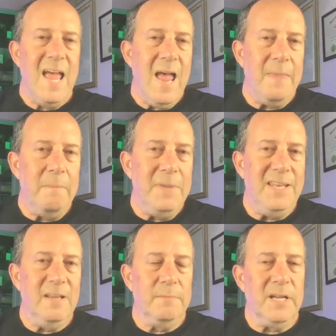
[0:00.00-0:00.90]
and the
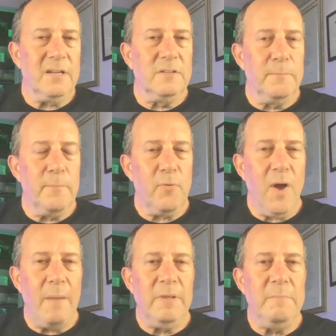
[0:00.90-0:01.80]
medium nickel
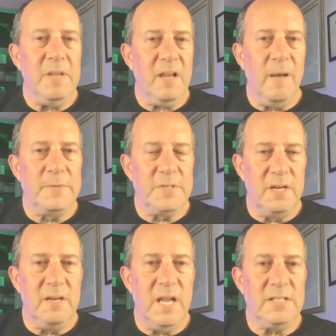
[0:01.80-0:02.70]
probably becomes
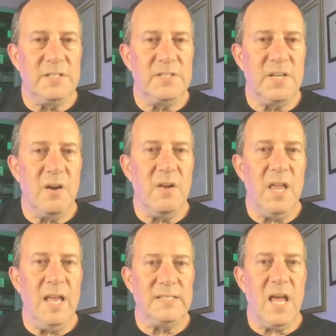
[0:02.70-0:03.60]
unnecessary
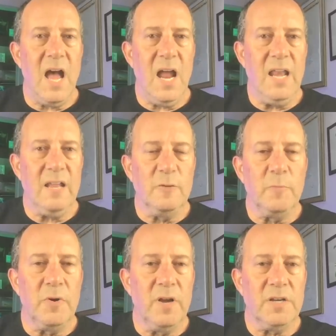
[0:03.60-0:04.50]
as high nickel
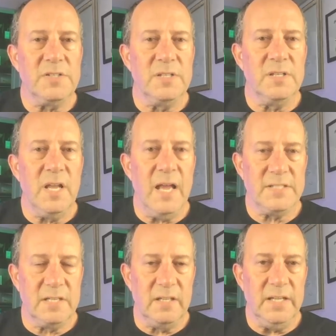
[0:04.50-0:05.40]
production
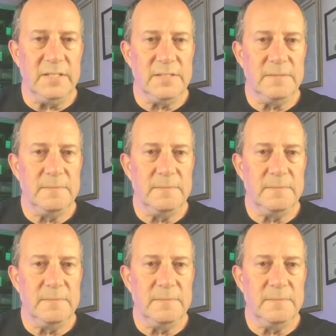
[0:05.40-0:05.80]
escalates.